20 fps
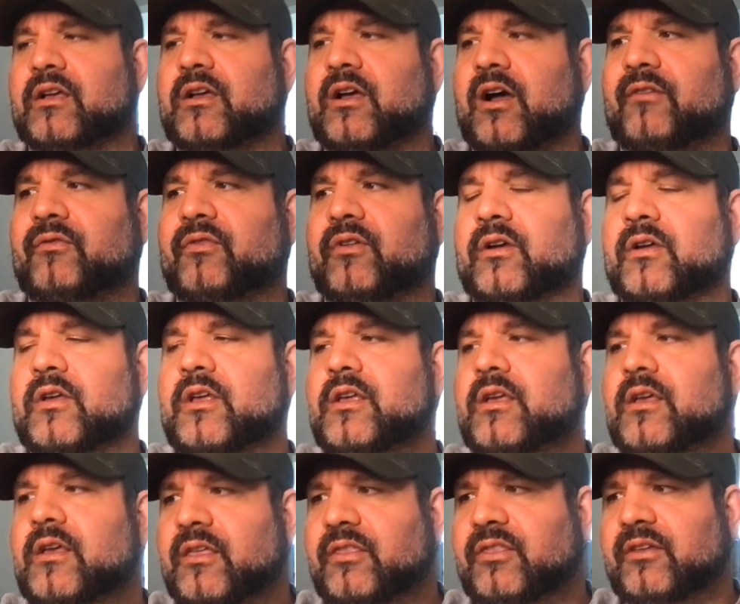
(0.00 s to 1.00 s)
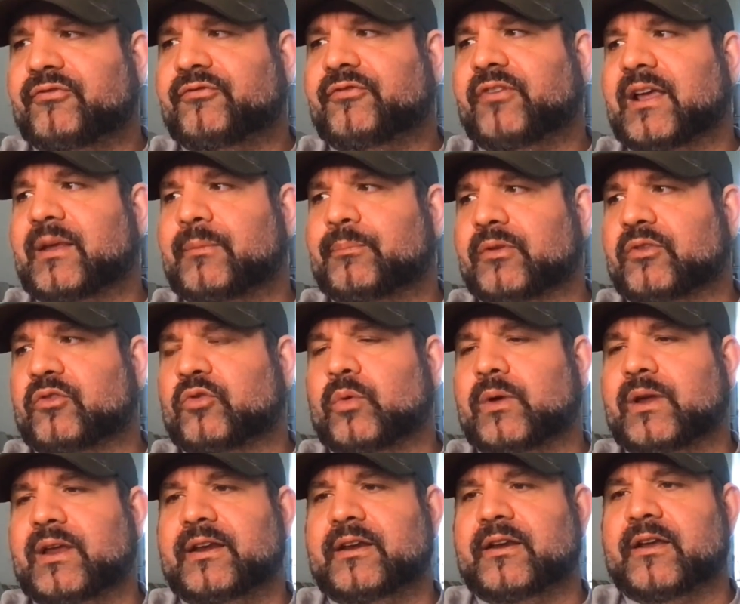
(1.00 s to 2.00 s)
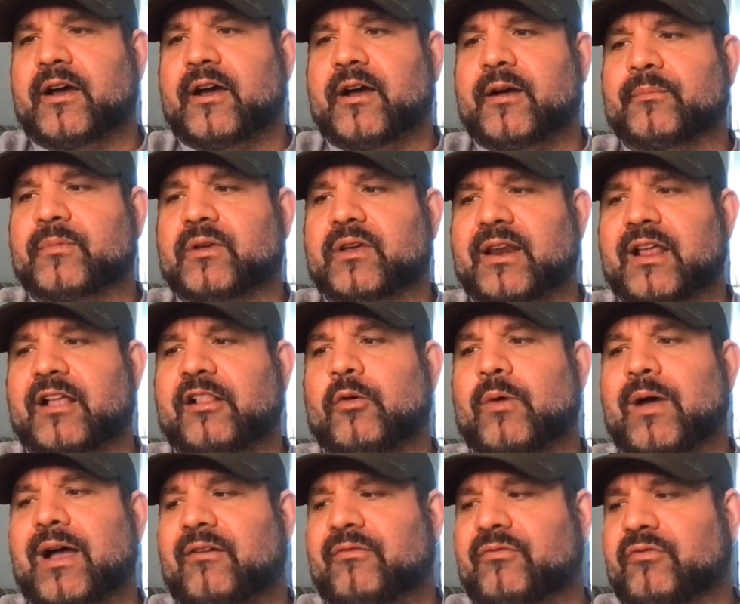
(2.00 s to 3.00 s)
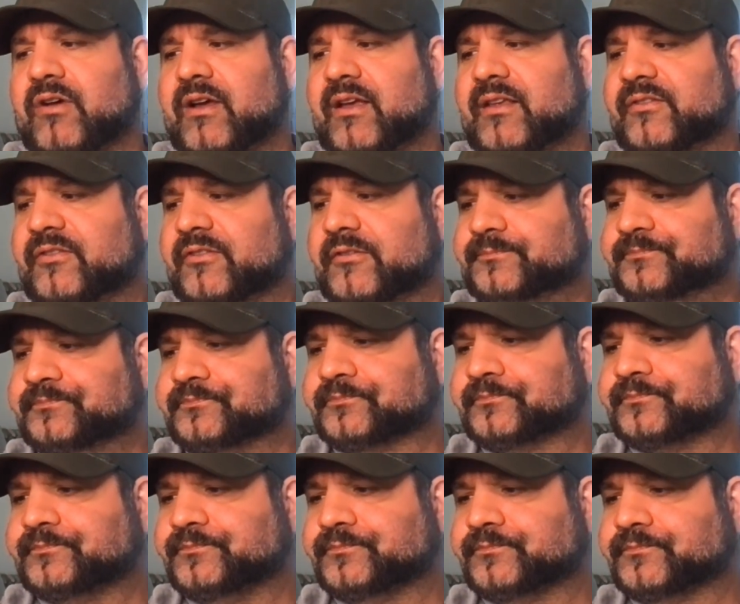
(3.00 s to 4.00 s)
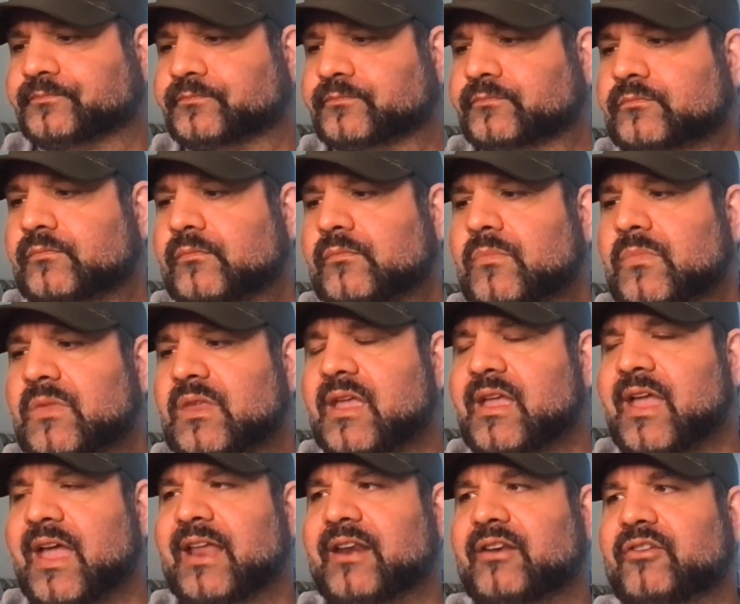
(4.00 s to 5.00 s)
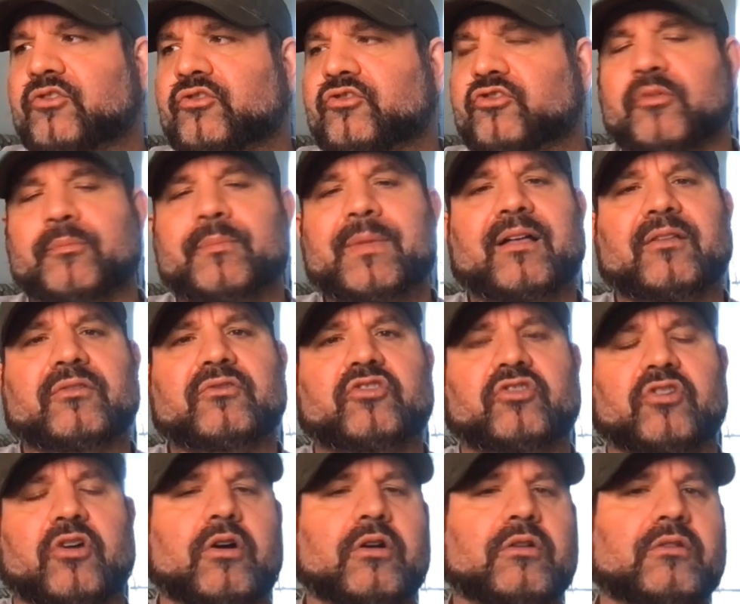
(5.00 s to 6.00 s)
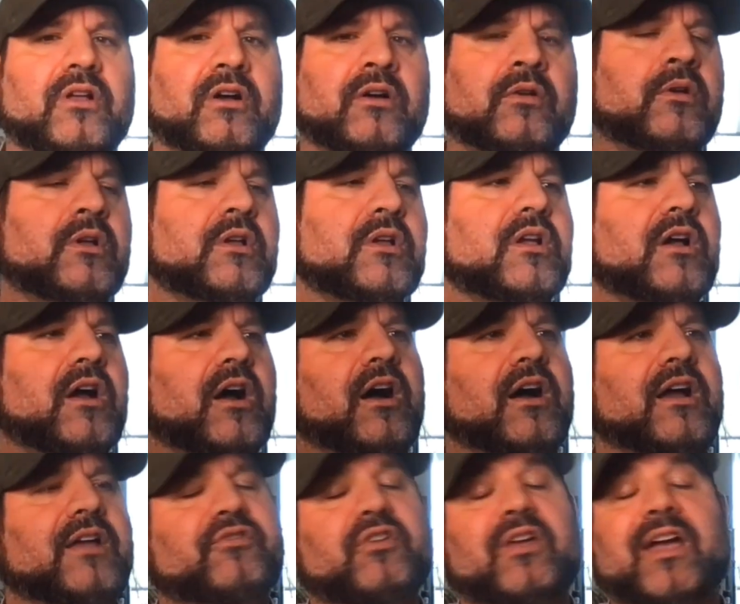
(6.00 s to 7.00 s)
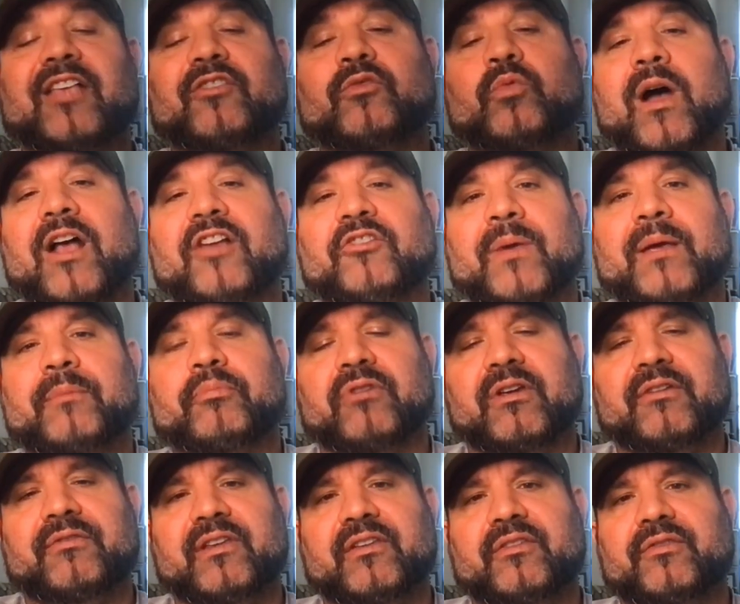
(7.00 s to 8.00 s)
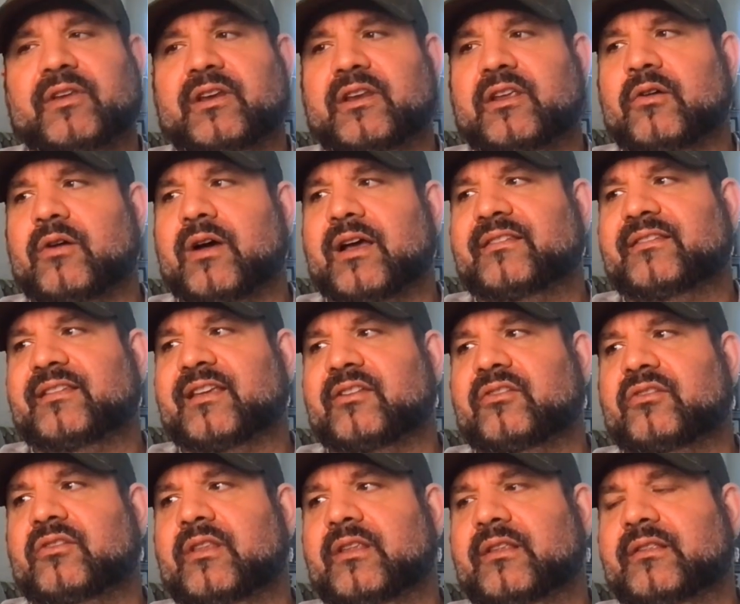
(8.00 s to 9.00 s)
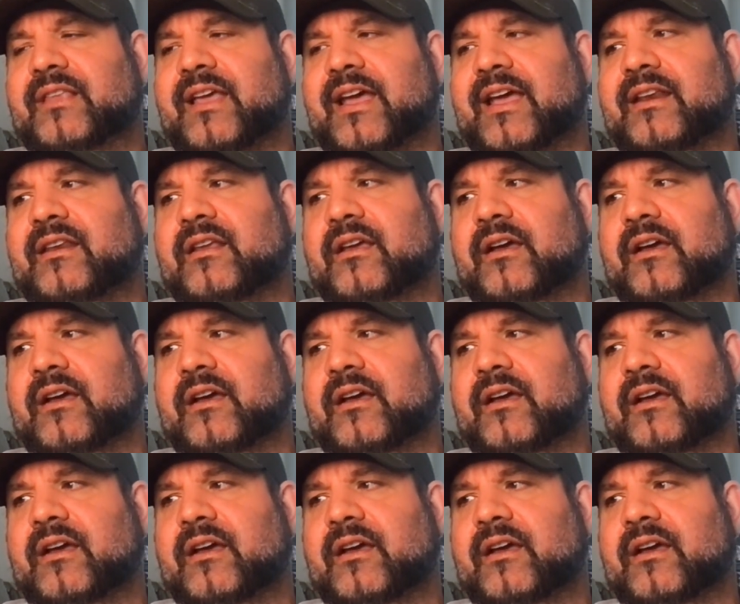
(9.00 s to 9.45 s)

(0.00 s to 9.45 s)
to cover the fight between Canelo Alvarez and Jermell Charlo. If you guys watched my previous video, I said that